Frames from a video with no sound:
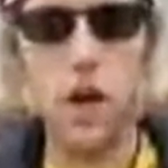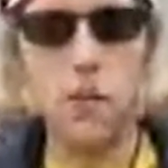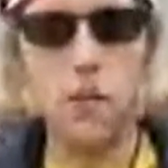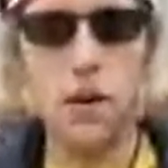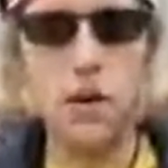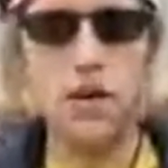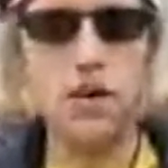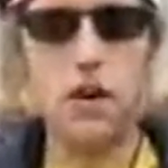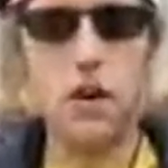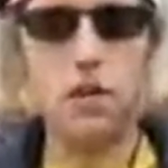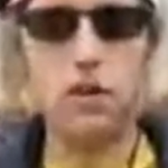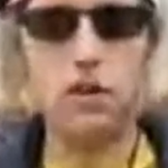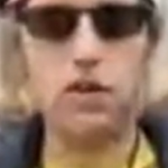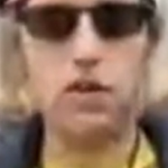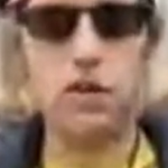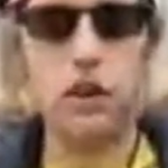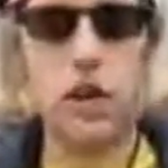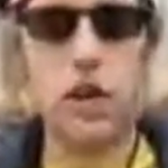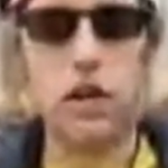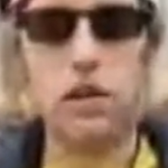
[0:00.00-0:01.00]
but no
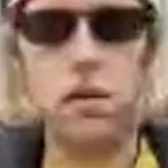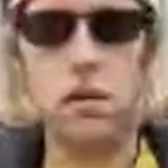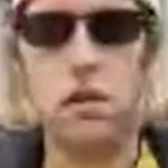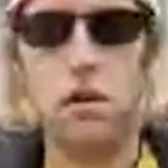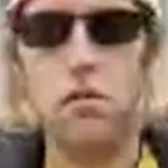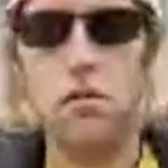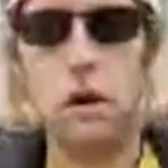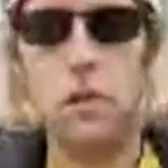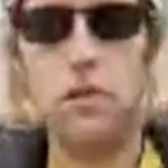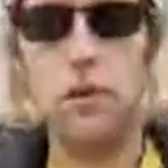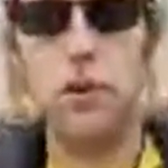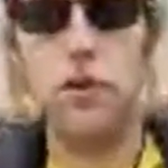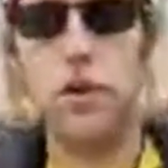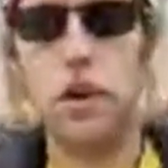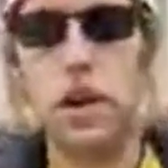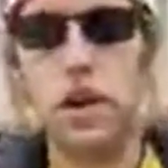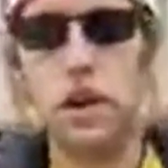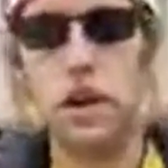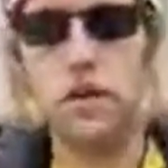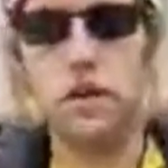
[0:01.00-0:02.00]
senator or
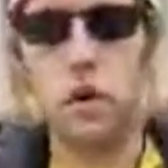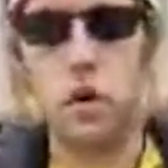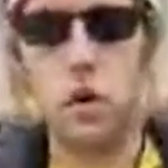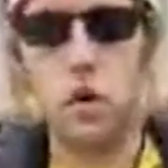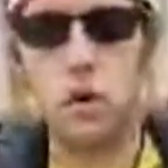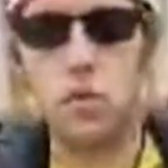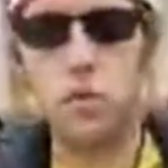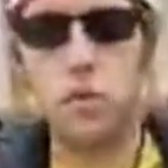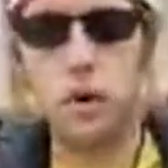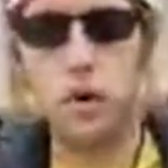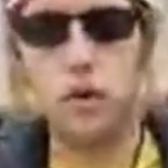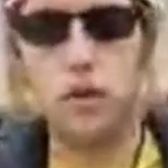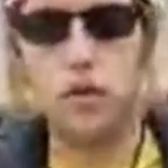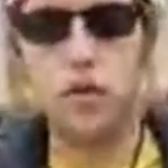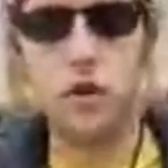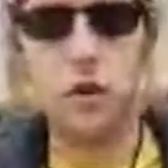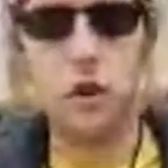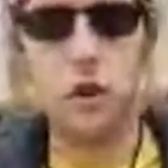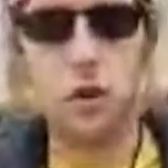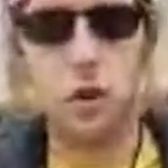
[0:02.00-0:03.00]
representative or
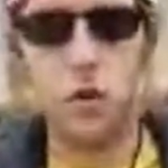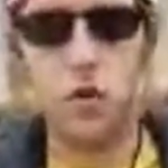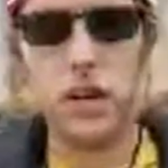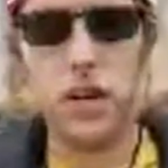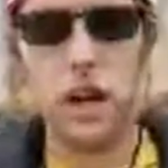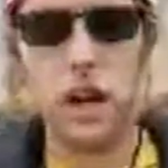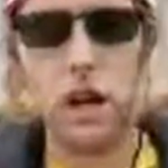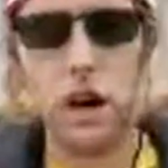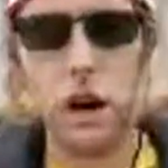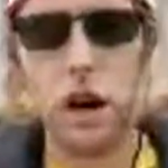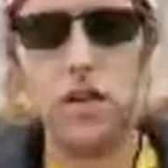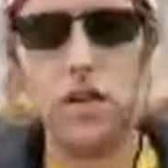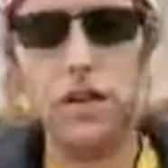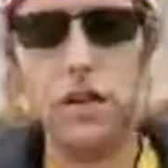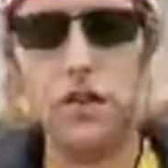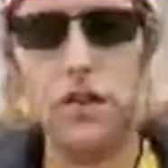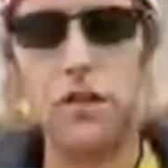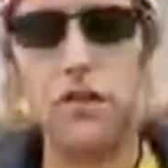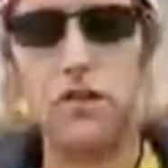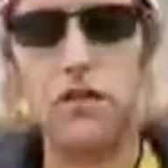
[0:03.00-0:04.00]
person holding an
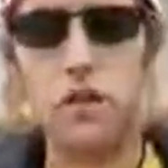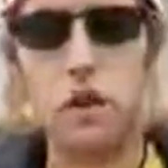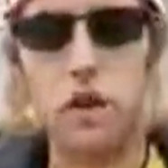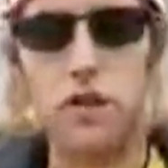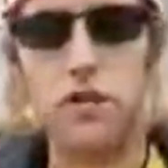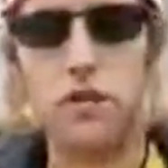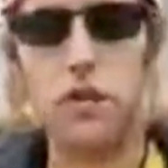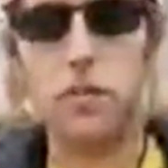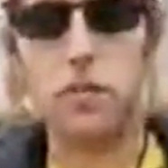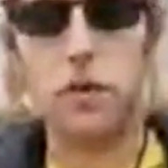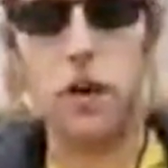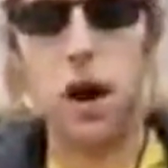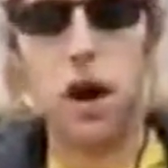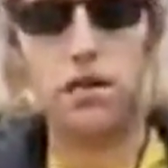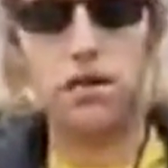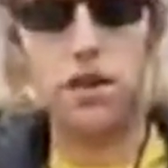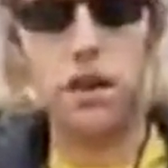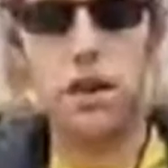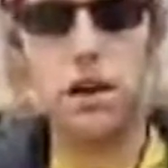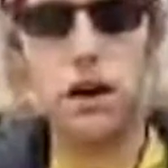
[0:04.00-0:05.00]
office of trust or
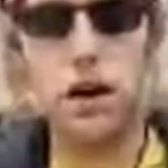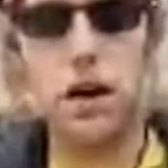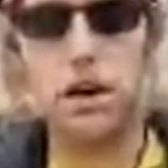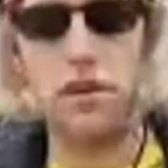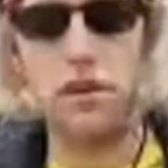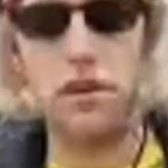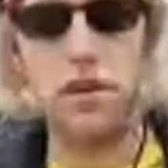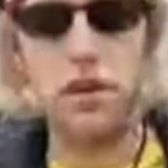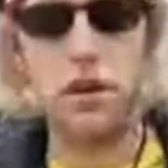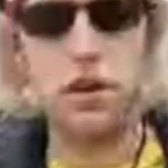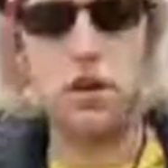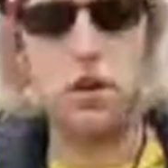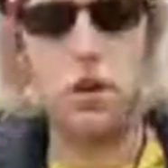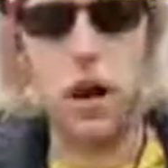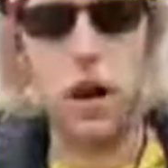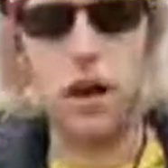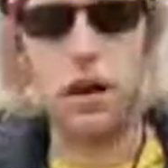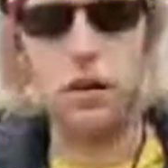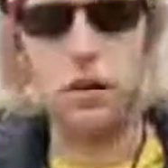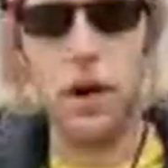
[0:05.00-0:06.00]
profit under the
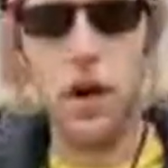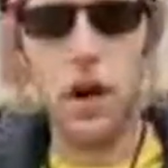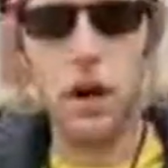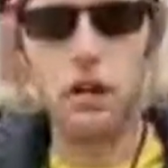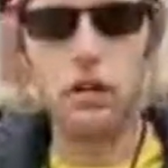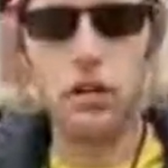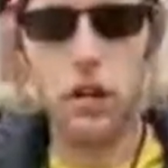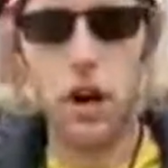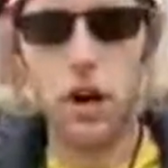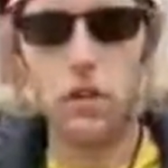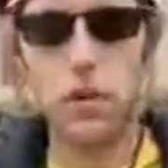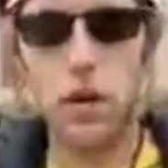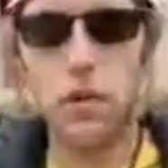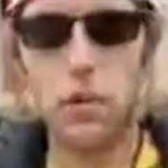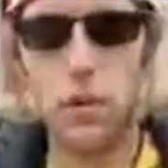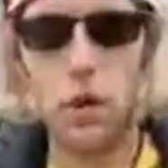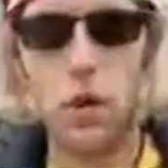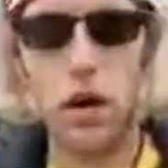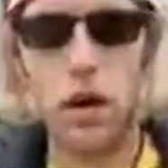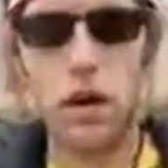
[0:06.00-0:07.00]
U.S. shall be
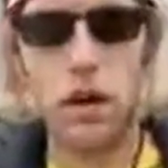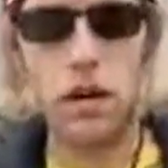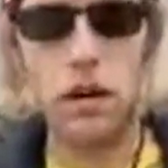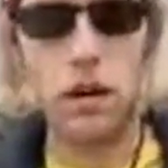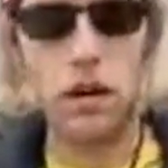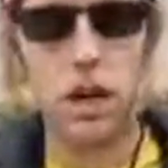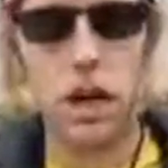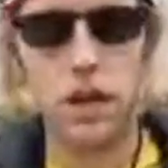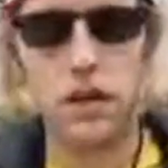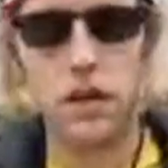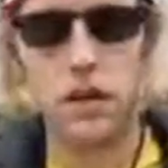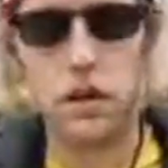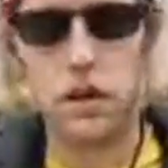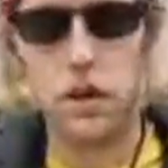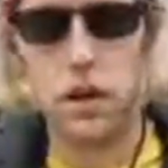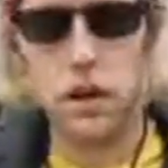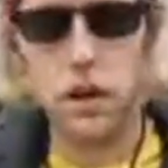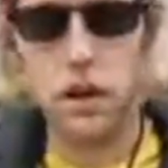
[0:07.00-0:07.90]
appointed an elector.